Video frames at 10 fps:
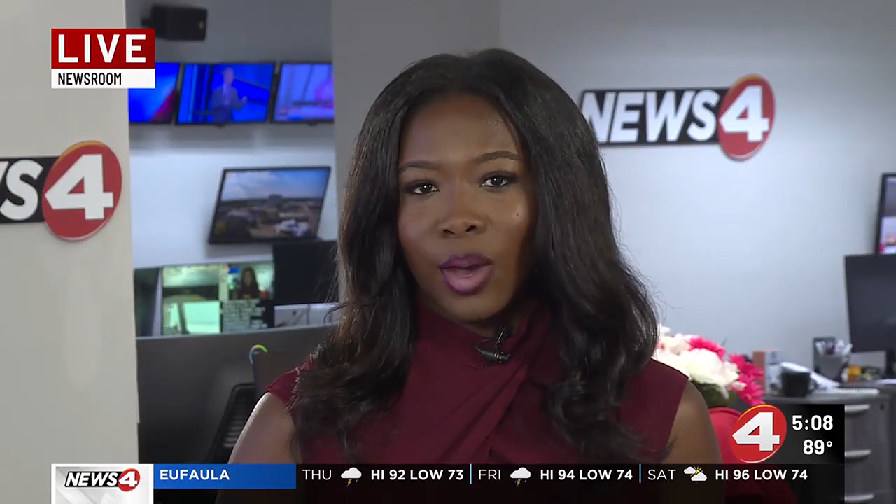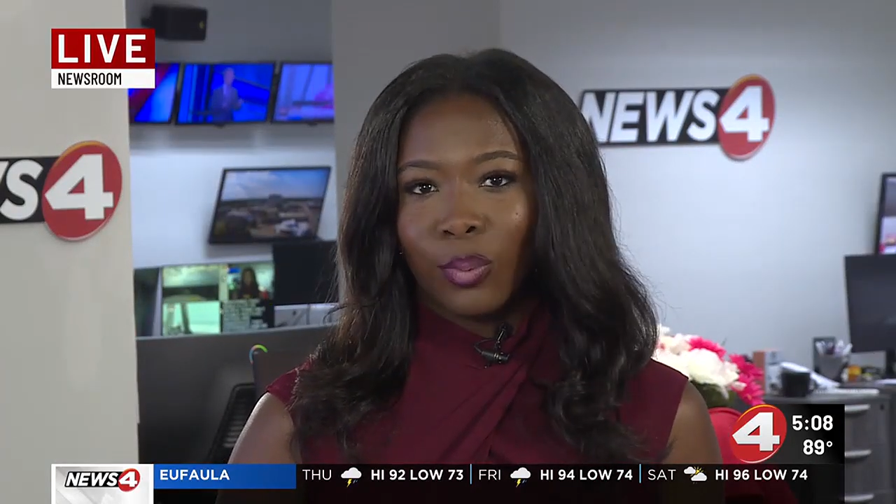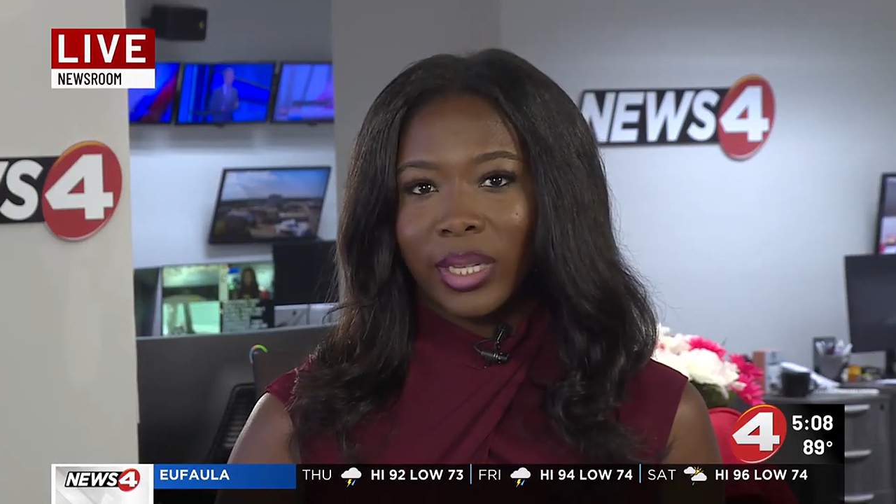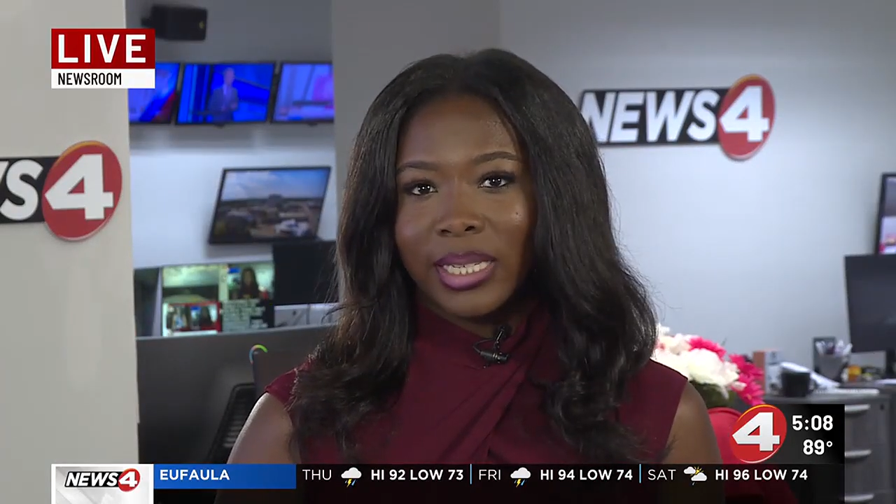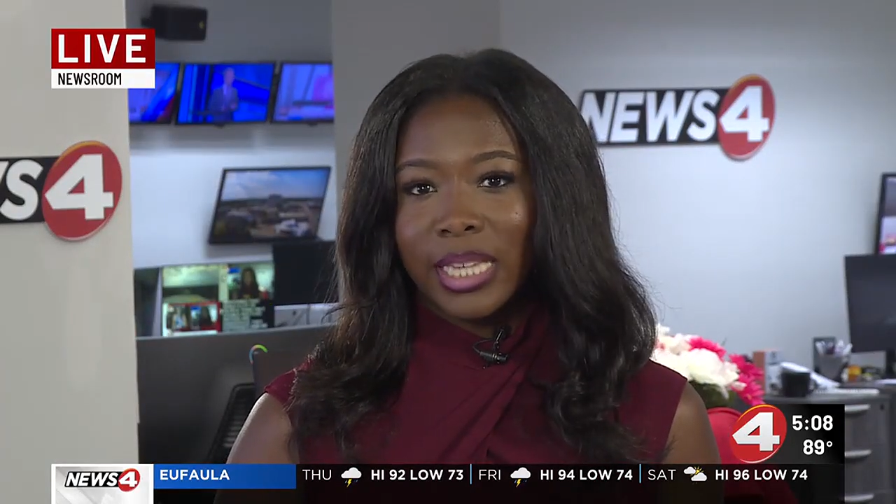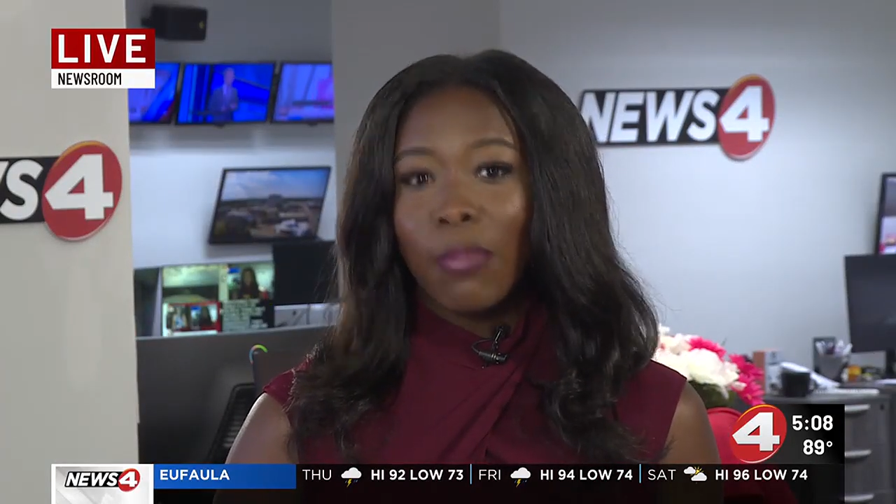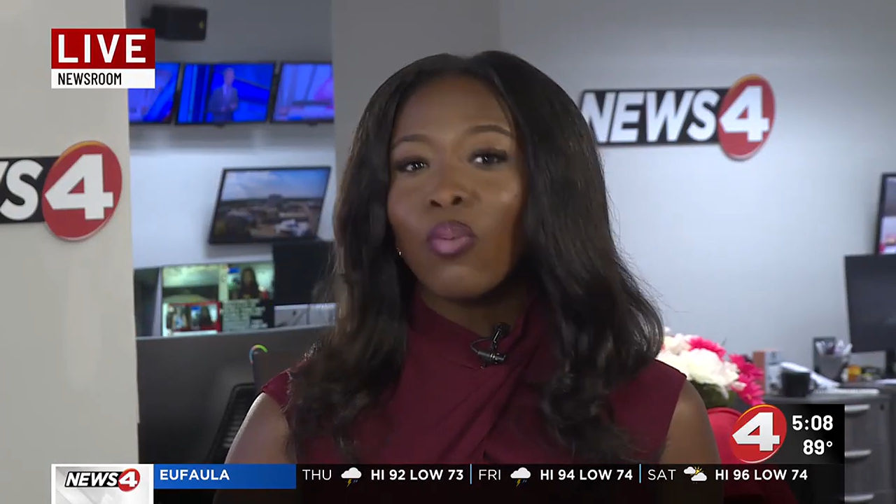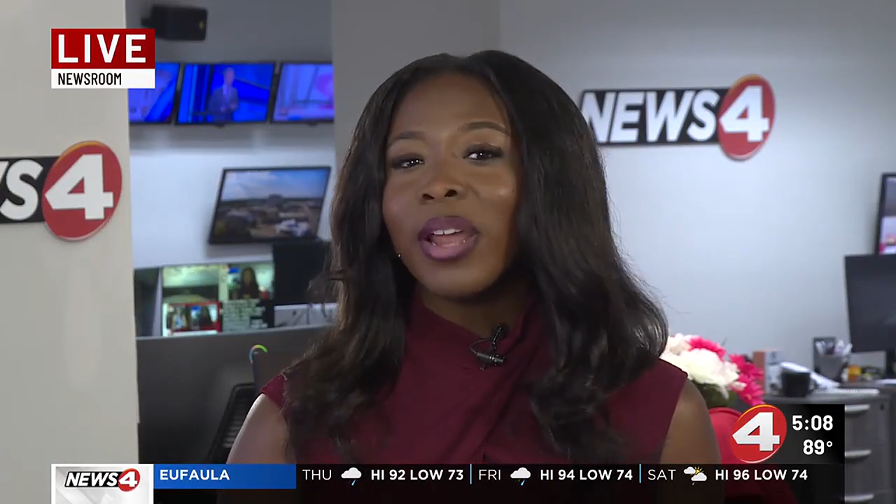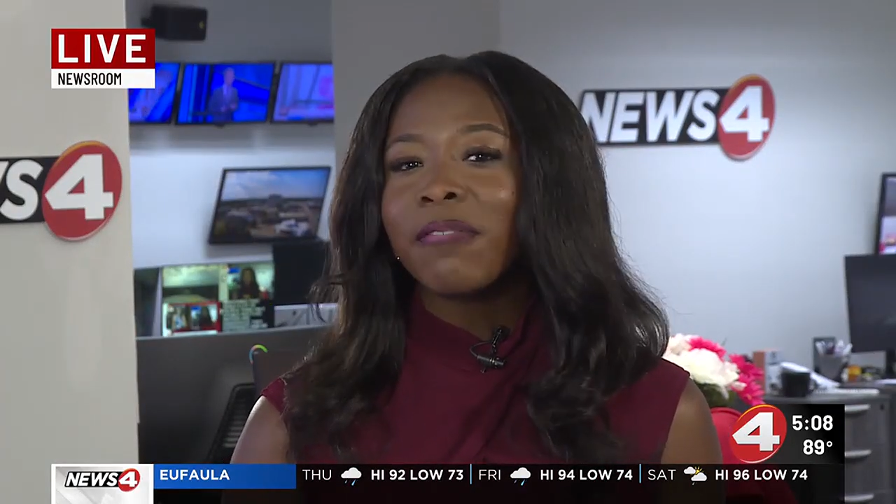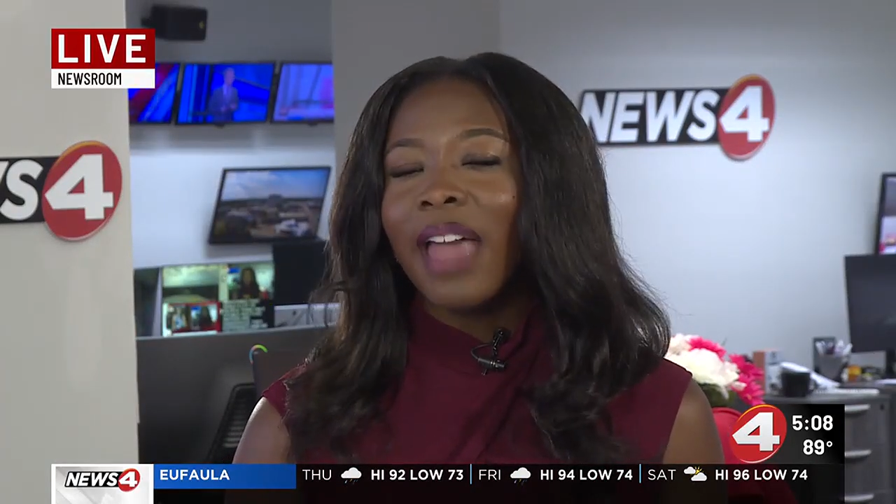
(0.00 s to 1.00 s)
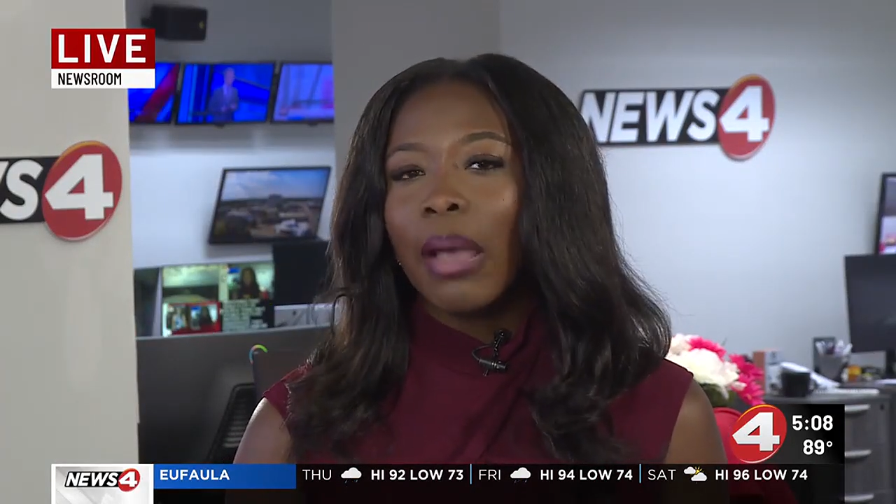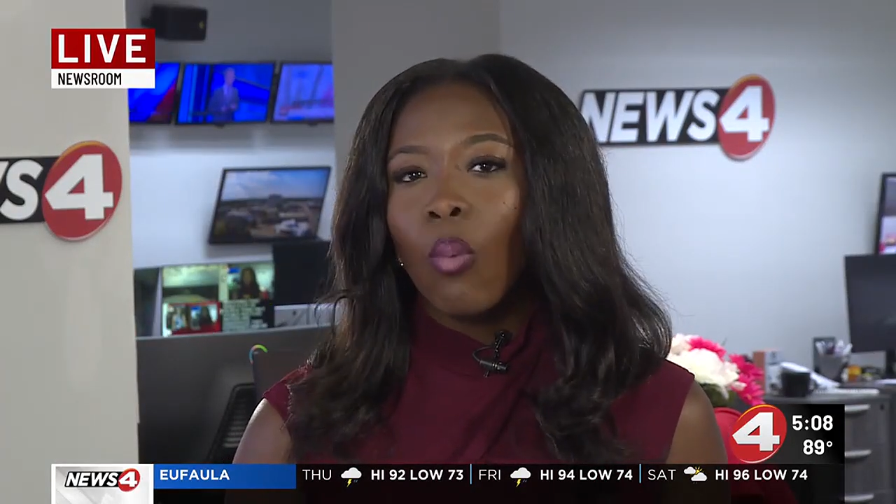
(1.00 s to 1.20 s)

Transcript: only double red flag